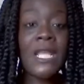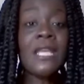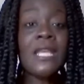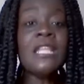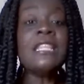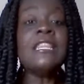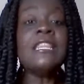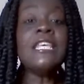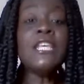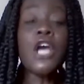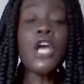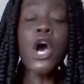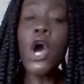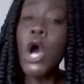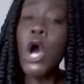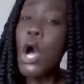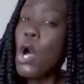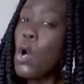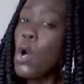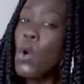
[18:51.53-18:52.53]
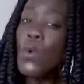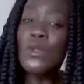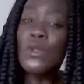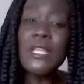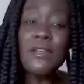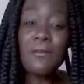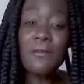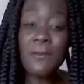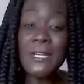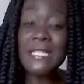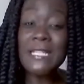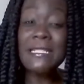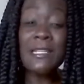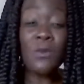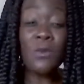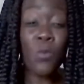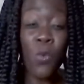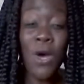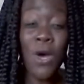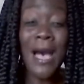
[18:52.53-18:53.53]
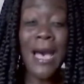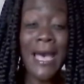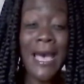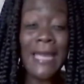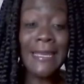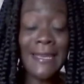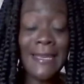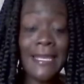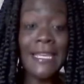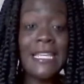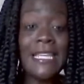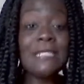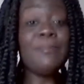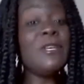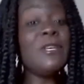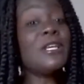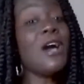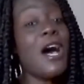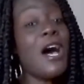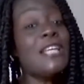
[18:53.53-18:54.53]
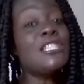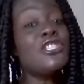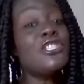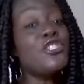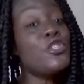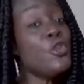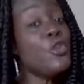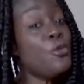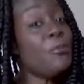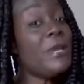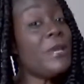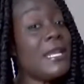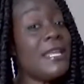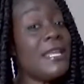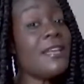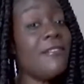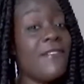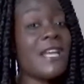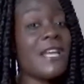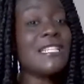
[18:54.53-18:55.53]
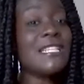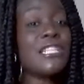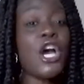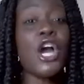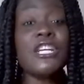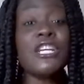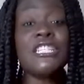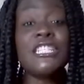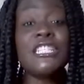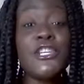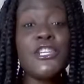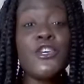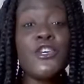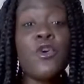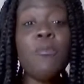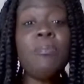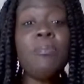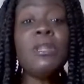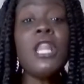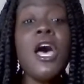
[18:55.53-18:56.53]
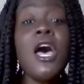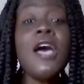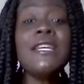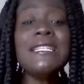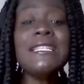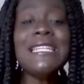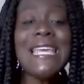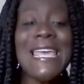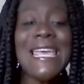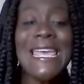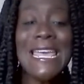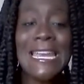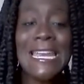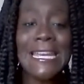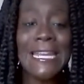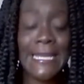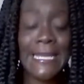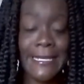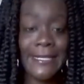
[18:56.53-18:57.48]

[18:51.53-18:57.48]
The only reason why is because too many of us are still plugged in